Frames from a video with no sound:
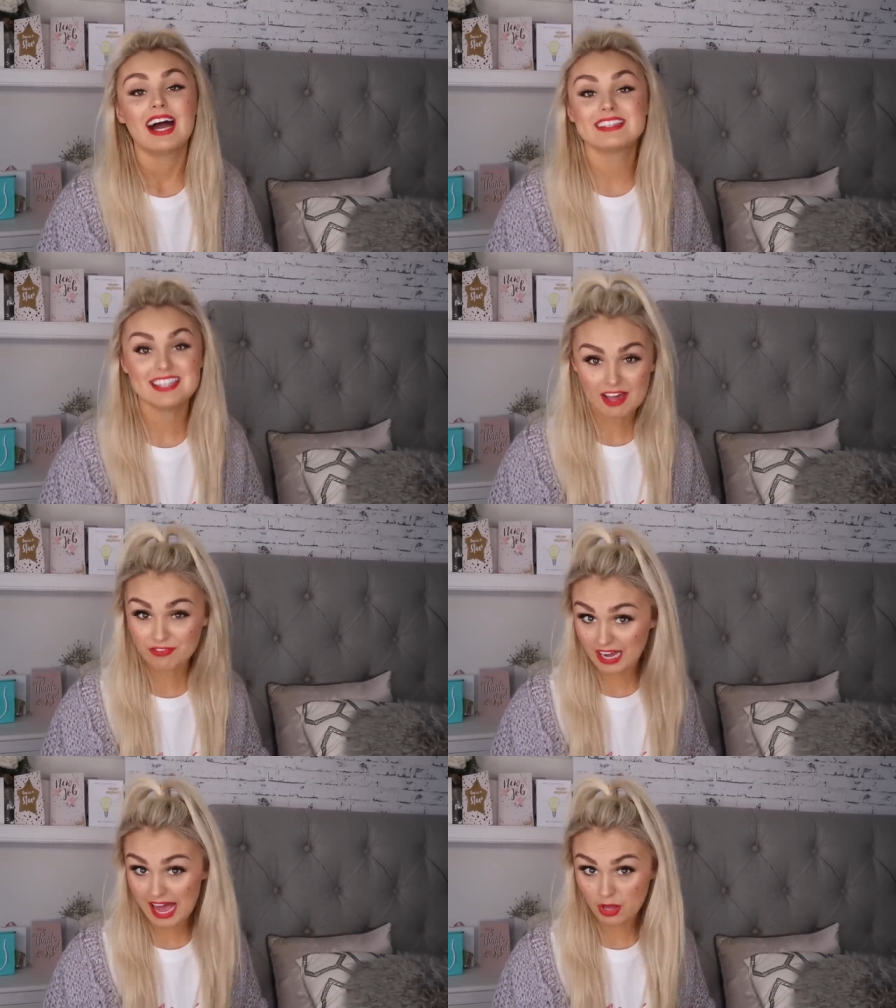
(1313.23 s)
And
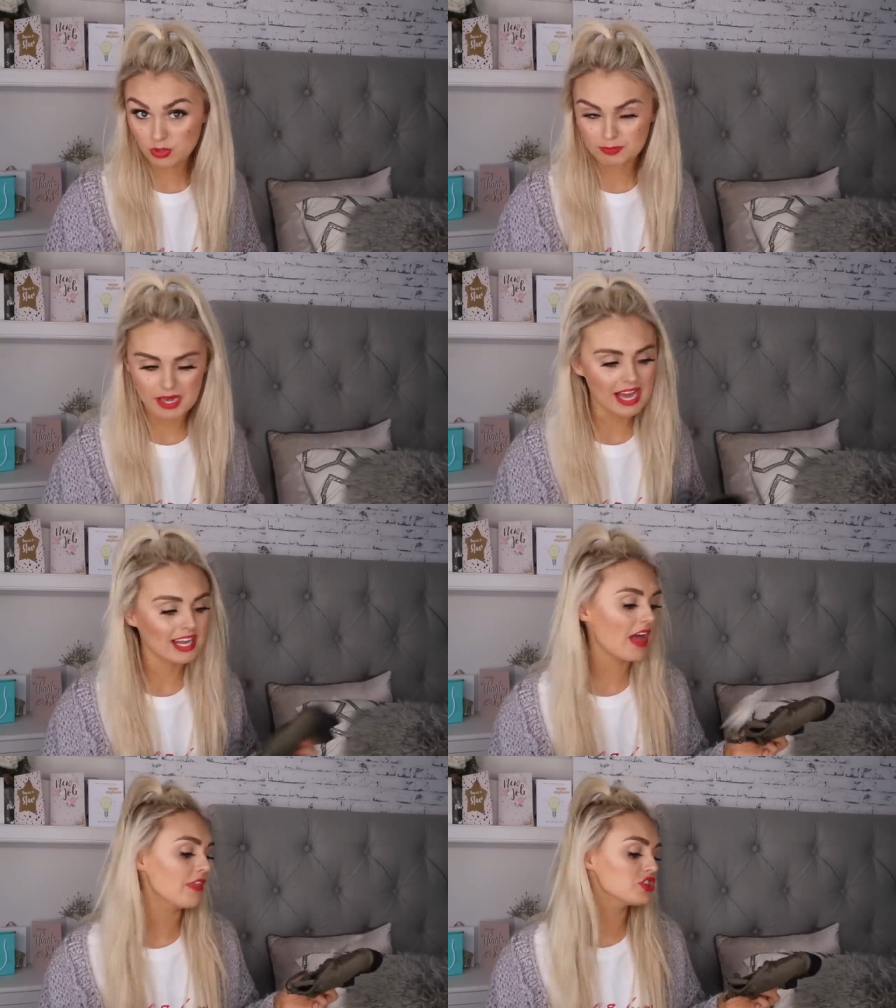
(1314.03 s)
Zaful are
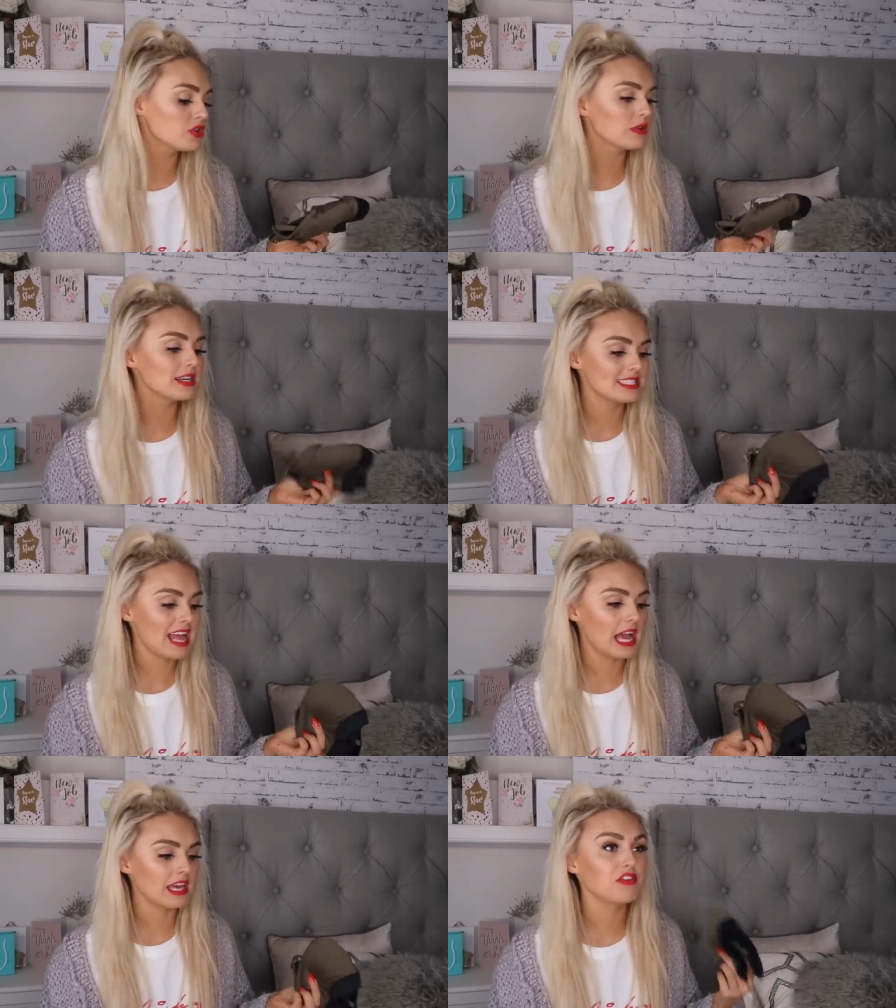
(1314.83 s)
helping. And they do always
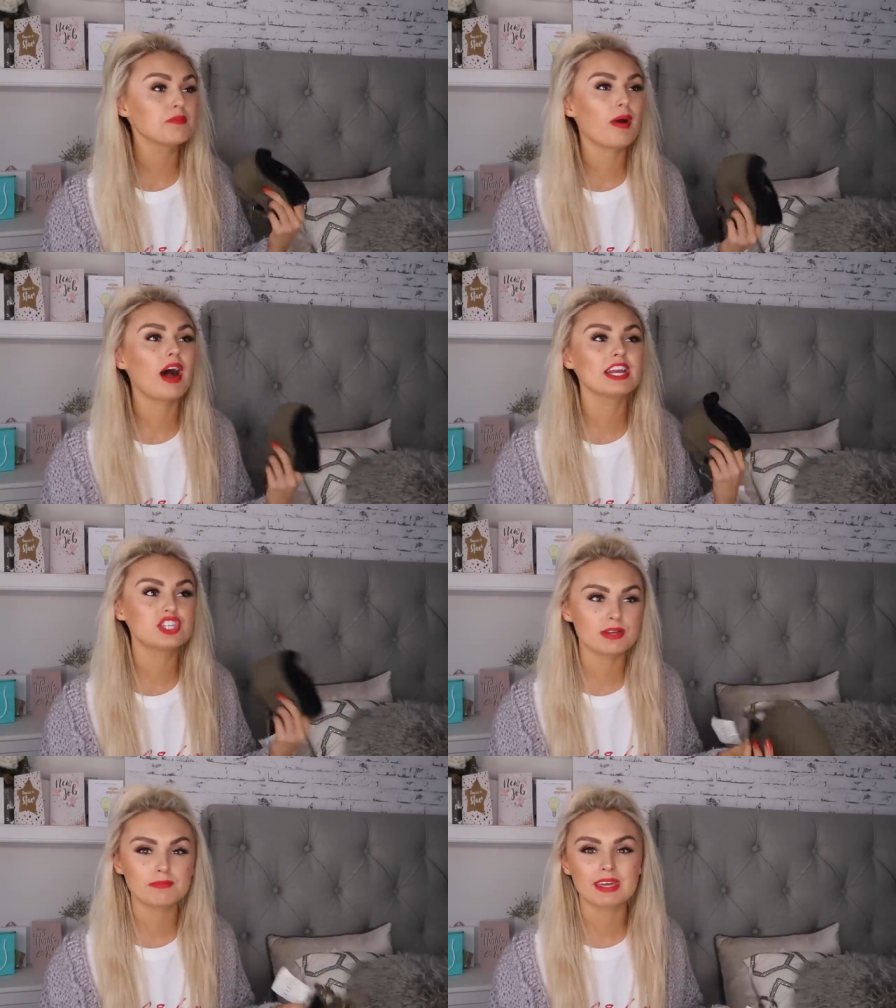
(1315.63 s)
say, if you buy
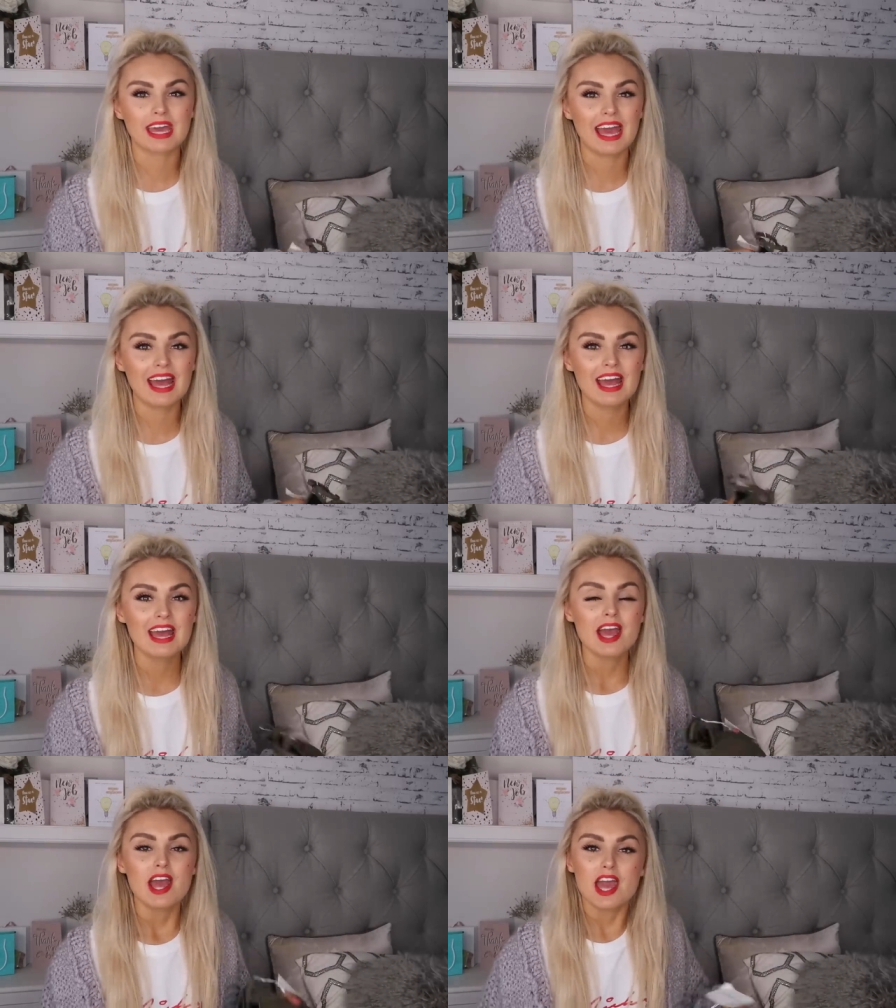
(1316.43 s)
gym gear,
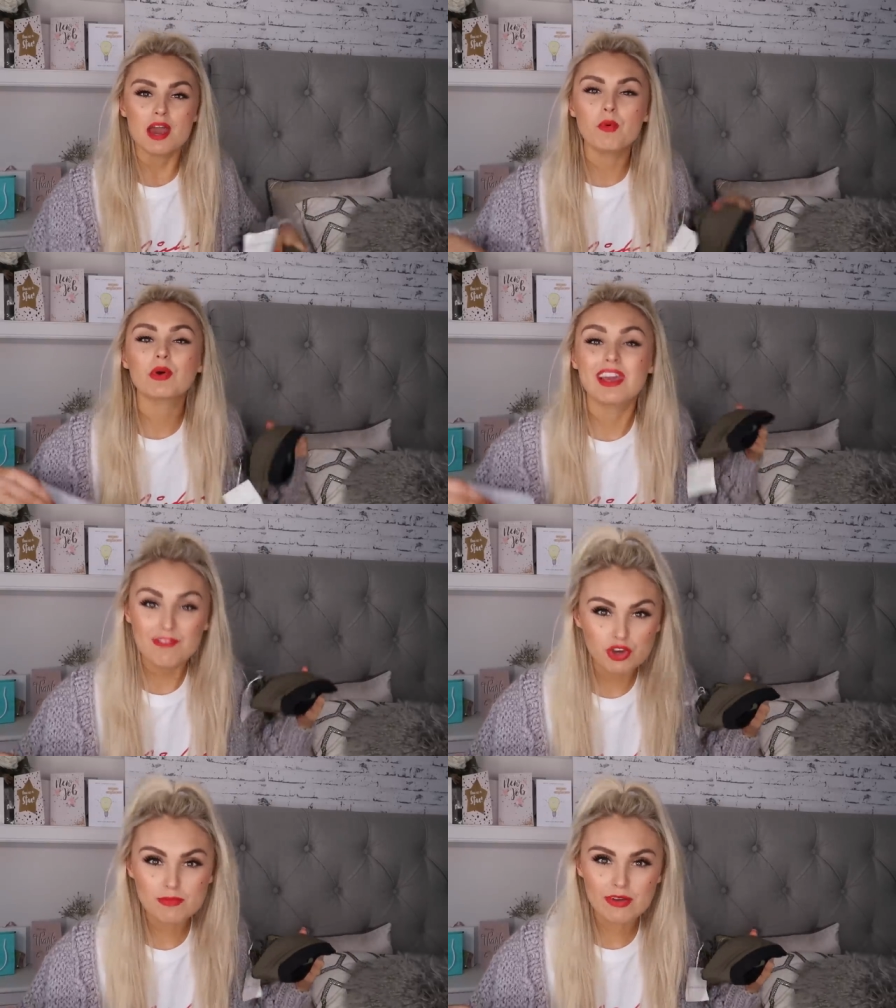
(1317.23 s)
it will
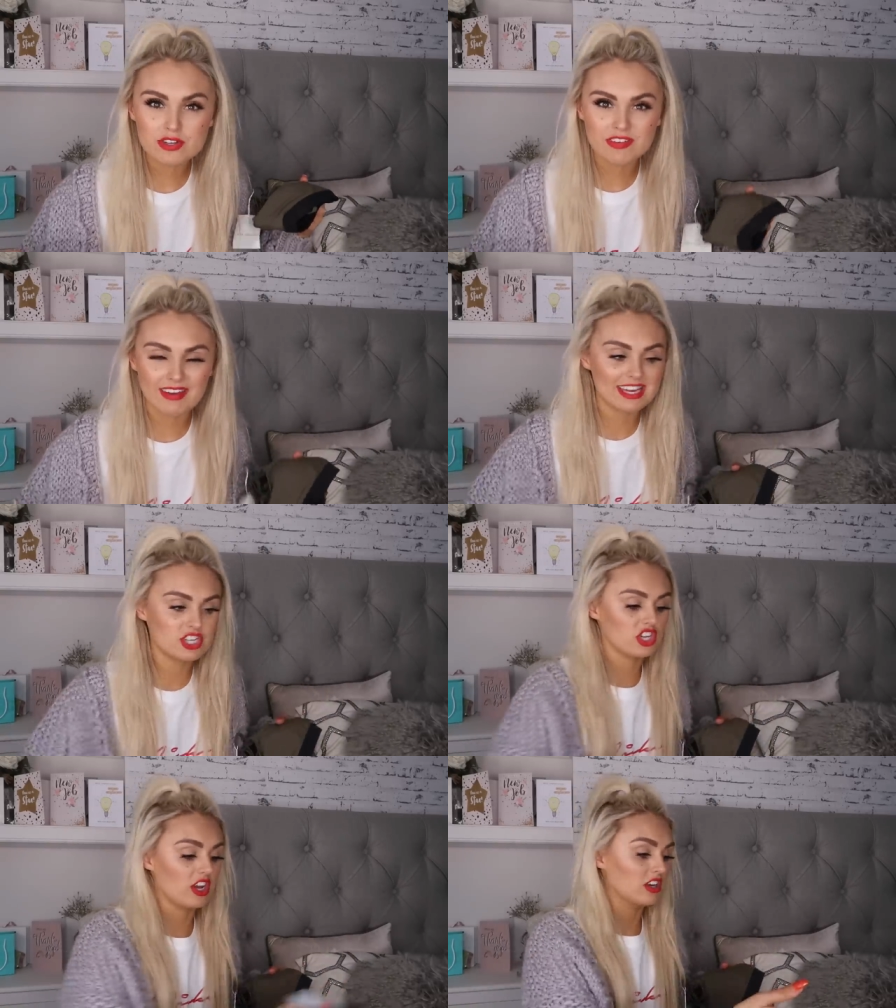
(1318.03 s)
give you
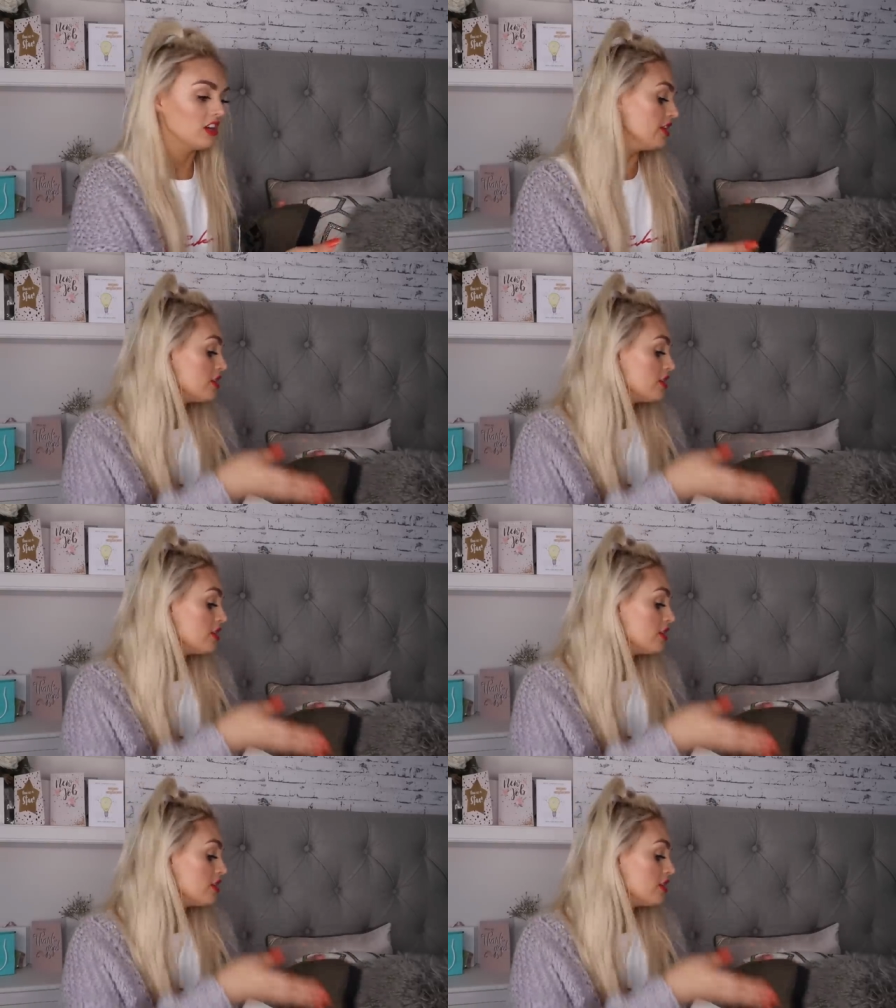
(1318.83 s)
motivation.